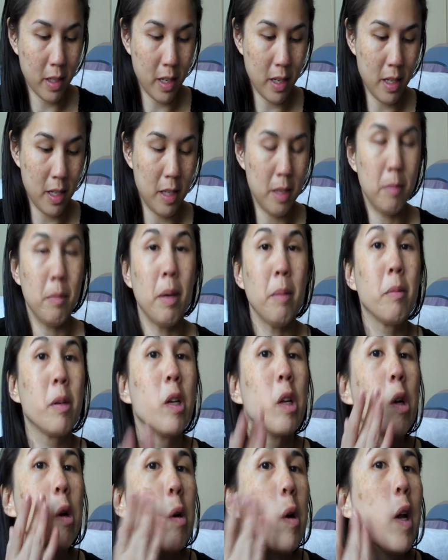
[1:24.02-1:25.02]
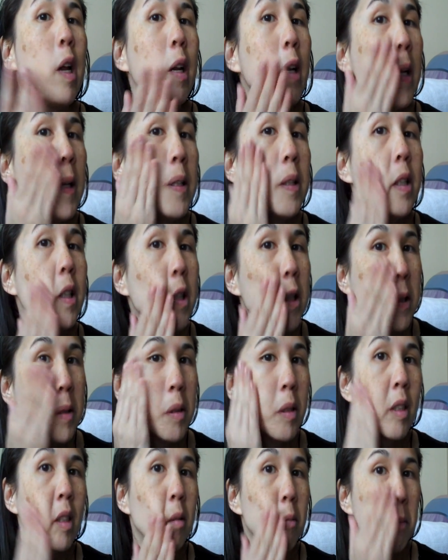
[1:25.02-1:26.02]
I'm going to go ahead and just
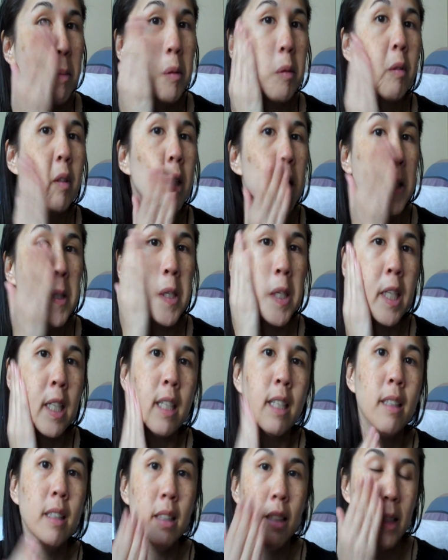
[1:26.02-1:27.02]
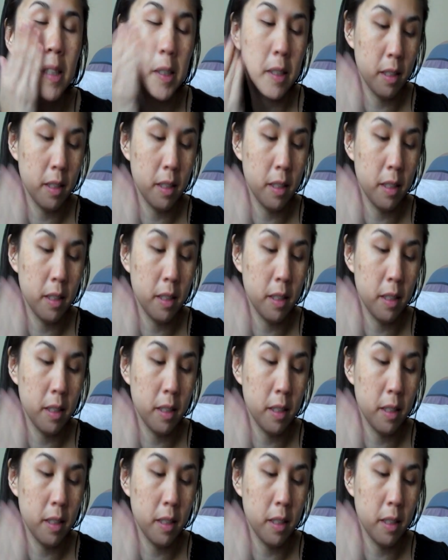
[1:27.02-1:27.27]
smooth it on.